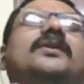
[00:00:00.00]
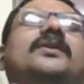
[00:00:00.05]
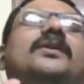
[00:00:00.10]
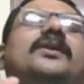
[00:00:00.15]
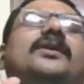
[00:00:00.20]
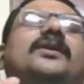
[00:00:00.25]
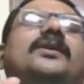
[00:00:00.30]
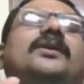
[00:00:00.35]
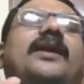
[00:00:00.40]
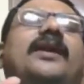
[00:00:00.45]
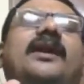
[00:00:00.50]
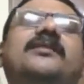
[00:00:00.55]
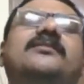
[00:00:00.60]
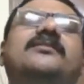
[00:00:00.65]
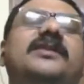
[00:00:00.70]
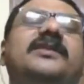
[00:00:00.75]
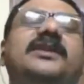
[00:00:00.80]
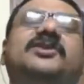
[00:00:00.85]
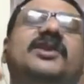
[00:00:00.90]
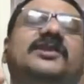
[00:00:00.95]
the hungry
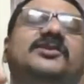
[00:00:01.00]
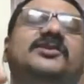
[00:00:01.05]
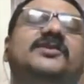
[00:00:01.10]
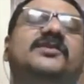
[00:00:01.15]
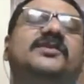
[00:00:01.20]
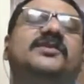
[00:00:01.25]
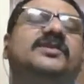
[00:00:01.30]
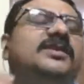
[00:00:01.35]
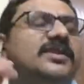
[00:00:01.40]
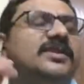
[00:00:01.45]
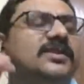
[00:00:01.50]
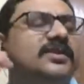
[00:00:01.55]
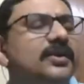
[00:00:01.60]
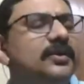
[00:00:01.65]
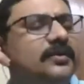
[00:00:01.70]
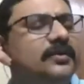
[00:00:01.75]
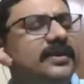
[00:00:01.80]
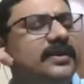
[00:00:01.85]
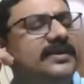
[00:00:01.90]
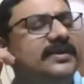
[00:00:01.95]
judges soon the
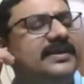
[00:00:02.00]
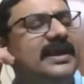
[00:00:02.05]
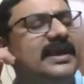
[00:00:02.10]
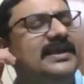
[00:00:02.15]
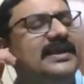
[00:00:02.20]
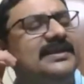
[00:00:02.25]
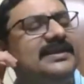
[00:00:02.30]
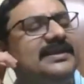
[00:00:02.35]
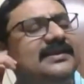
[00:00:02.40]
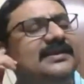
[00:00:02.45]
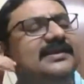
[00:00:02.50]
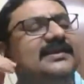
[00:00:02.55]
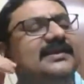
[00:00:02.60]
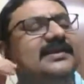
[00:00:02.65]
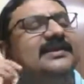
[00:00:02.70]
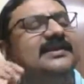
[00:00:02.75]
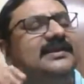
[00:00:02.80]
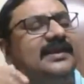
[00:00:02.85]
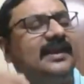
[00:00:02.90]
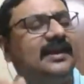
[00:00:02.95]
sentence
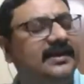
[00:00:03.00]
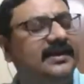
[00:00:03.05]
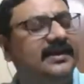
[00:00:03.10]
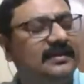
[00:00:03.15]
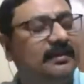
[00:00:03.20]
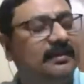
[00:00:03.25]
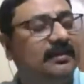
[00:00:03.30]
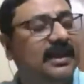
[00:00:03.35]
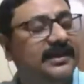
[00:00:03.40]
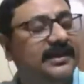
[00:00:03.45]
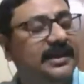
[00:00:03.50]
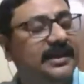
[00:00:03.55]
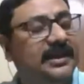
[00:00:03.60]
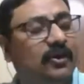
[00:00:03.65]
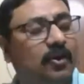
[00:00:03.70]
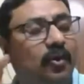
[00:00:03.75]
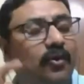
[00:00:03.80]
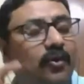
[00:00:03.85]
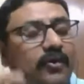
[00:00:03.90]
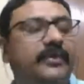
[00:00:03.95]
sign, the bloody
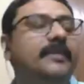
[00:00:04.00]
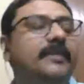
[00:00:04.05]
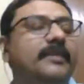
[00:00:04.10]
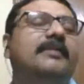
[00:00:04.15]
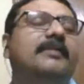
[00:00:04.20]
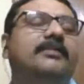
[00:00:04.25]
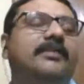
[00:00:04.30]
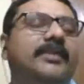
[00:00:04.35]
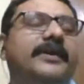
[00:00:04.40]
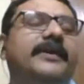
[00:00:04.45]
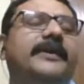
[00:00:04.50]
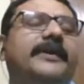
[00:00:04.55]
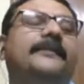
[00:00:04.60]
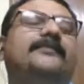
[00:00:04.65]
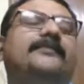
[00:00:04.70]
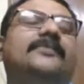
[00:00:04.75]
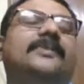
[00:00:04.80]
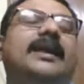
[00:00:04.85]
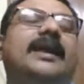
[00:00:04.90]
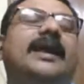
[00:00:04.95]
code remember,
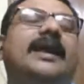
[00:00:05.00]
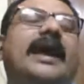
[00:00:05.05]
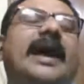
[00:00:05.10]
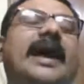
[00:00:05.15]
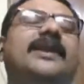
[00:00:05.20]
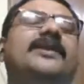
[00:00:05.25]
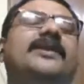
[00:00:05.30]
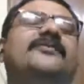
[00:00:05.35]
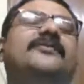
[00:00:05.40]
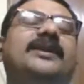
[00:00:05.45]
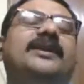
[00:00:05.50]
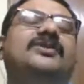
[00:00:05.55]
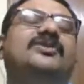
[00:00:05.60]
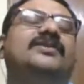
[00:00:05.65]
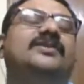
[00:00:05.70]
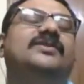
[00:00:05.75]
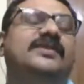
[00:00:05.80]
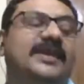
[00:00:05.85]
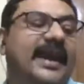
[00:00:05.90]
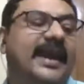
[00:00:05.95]
and wretches
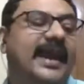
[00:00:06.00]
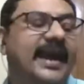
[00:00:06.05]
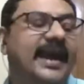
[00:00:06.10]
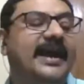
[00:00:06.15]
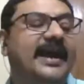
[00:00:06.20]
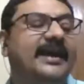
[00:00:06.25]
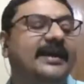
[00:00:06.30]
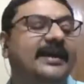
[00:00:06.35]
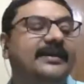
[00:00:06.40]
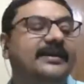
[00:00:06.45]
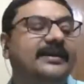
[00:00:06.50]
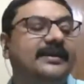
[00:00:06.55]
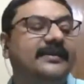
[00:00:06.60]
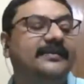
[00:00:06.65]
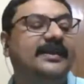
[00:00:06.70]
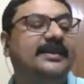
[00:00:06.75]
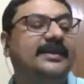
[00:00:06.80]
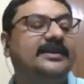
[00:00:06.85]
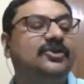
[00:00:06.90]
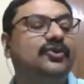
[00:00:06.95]
hang that
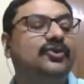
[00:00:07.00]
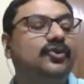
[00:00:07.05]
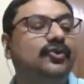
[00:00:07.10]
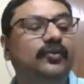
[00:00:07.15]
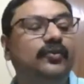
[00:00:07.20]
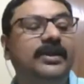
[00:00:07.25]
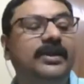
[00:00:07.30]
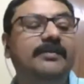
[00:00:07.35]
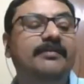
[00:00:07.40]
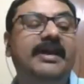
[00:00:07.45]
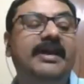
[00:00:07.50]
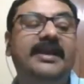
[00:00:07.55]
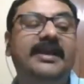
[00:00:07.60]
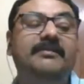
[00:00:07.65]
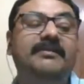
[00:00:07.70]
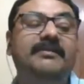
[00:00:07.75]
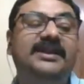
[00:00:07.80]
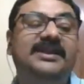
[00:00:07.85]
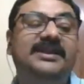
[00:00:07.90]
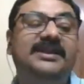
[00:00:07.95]
jury men may
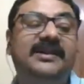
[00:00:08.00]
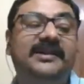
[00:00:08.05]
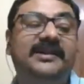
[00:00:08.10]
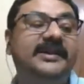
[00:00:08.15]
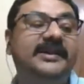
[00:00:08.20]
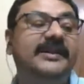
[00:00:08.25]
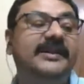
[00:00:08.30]
dine.